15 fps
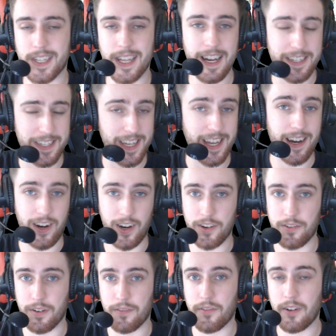So they actually get
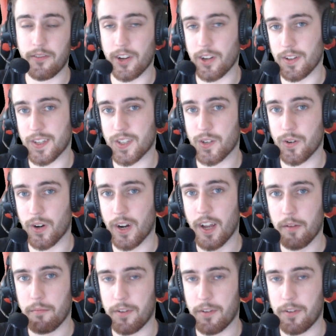100 for every goal they score.